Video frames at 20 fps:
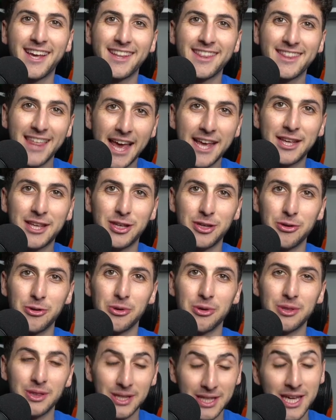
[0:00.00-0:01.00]
Thank you,
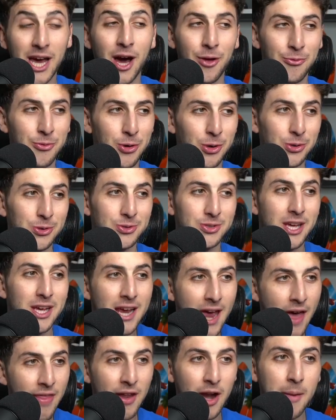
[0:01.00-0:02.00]
Leon Rose.
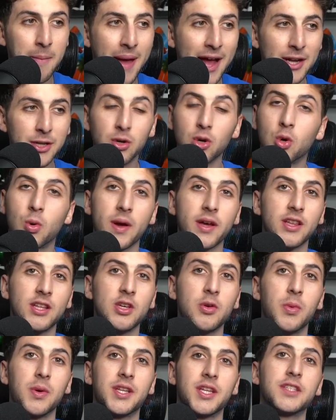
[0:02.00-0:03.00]
And then Emmanuel quickly
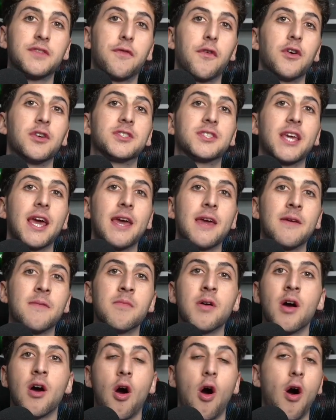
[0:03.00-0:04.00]
with his first game
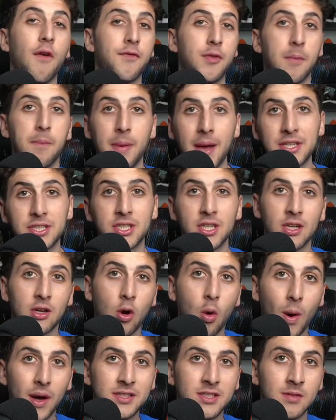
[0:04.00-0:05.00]
off the bench in
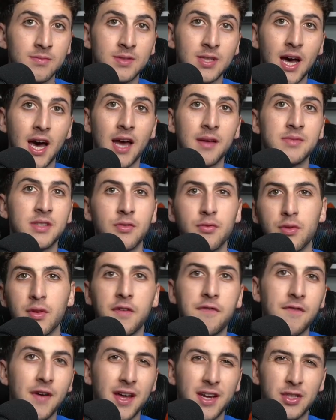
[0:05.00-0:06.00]
quite some time. Didn't really
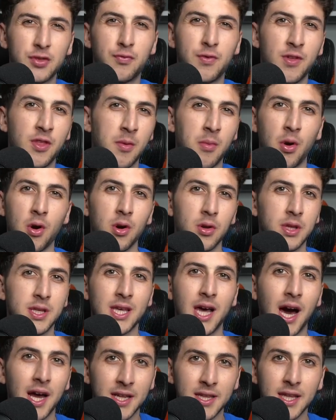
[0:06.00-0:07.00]
find his rhythm early
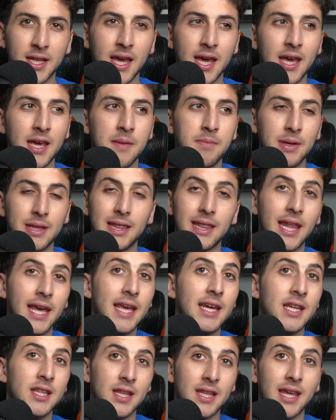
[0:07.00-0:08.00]
on in the game, but
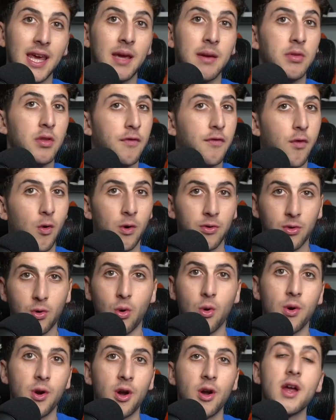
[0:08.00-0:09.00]
late in the game in the fourth
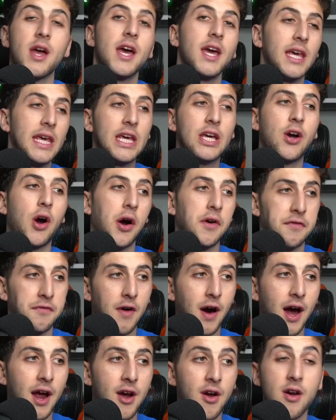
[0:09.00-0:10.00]
quarter, he caught
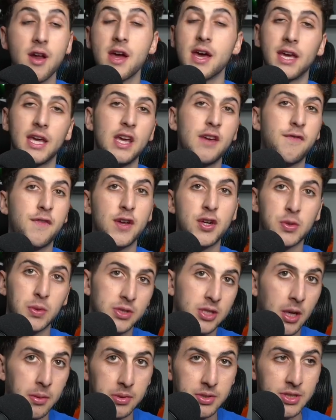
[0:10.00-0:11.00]
fire. He finished with
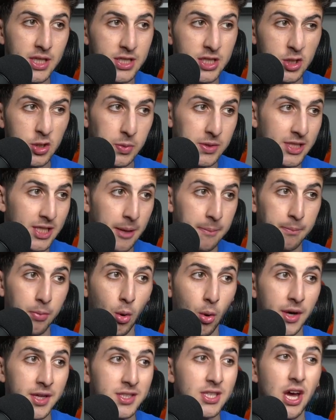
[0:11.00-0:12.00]
double digits with 10
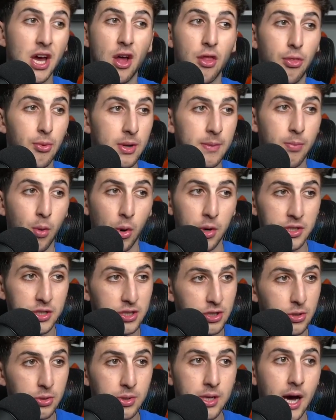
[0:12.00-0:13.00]
points, 3 boards,
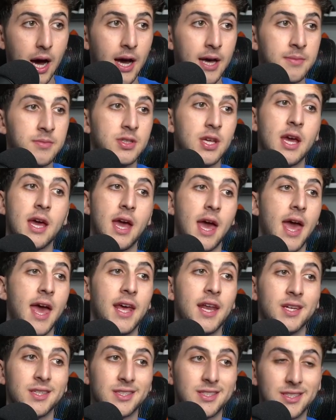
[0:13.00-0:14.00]
2 dimes,
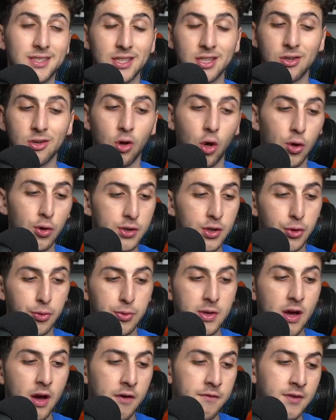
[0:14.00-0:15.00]
and a steal. Only
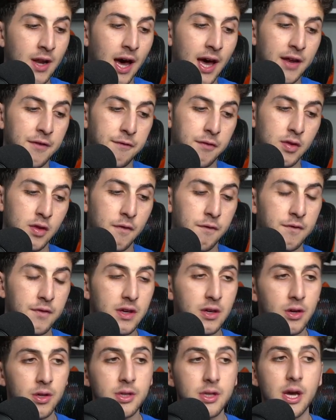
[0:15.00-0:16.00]
3 of 9 from the
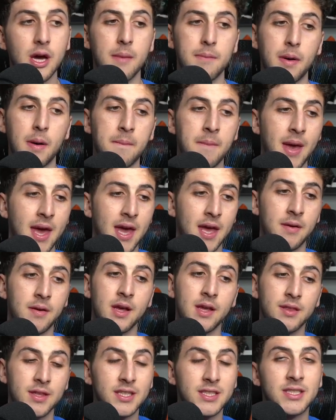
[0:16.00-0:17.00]
field. But man,
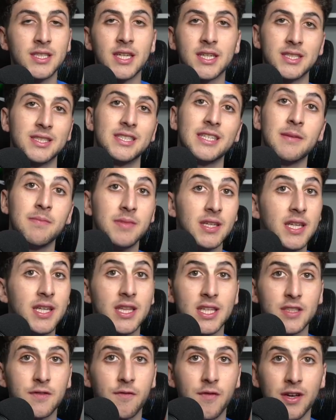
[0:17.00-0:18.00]
this Knicks team needed
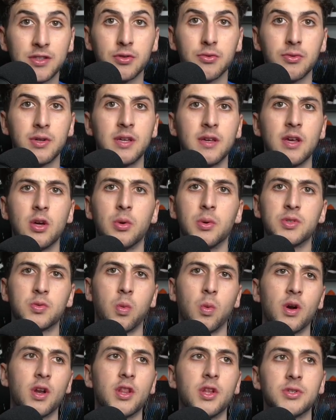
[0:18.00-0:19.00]
this victory. It was
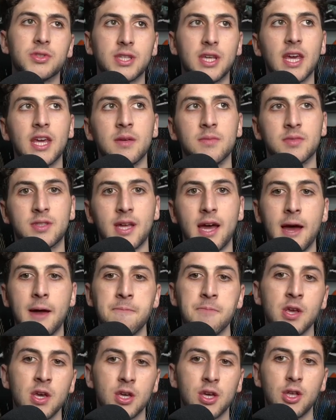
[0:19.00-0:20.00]
one of those games
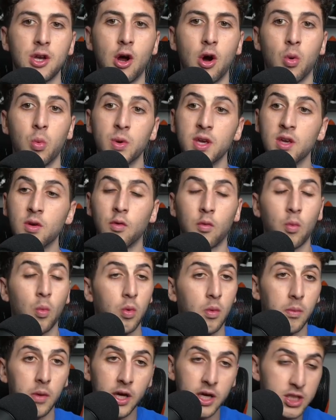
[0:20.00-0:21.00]
that, we
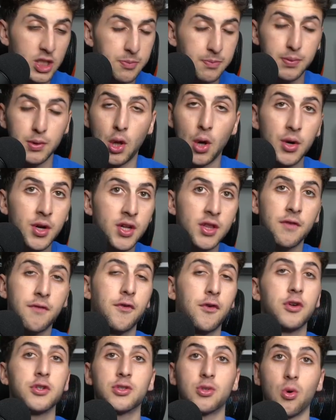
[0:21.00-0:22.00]
exploded in the
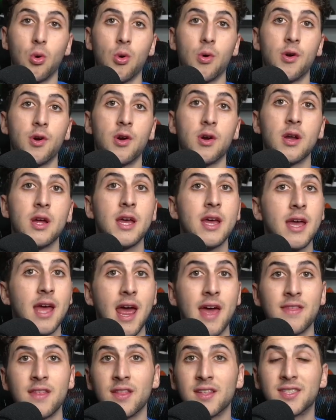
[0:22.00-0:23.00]
first quarter,
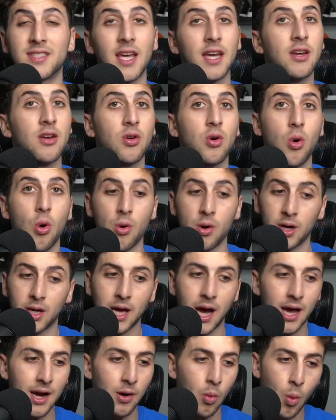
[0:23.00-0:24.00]
and then the second quarter
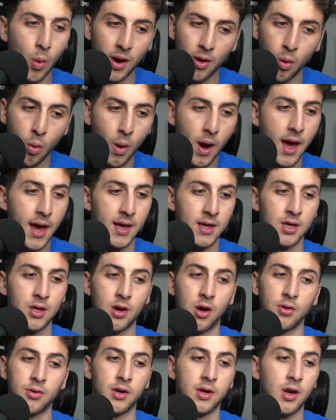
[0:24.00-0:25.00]
kind of went away.
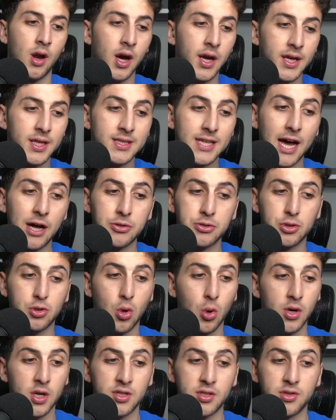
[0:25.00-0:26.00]
The Nuggets outscored us